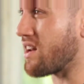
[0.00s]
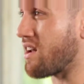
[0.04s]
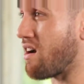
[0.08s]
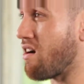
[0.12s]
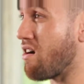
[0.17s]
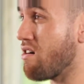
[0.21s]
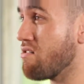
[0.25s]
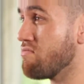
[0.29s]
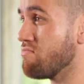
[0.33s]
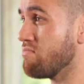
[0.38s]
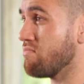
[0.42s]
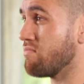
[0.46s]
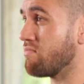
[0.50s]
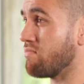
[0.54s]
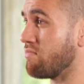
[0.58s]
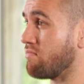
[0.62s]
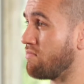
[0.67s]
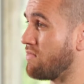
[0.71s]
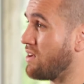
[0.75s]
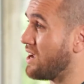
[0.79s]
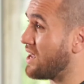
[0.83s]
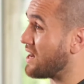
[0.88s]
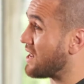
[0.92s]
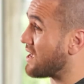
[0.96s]
at home,
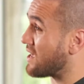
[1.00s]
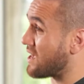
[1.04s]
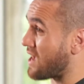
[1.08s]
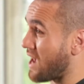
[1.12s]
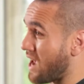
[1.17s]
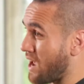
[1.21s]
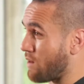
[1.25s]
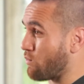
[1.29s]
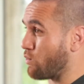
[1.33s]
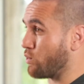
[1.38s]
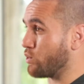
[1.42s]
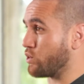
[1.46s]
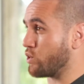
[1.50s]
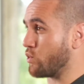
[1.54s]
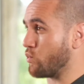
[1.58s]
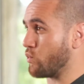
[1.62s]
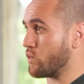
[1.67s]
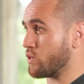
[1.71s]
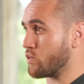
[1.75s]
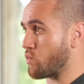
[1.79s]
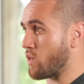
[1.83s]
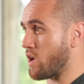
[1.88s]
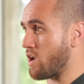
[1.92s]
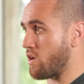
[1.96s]
any can will do
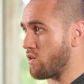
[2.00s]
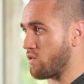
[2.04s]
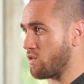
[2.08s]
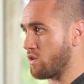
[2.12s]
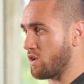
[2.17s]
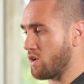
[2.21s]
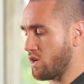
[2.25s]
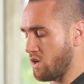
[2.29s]
as well.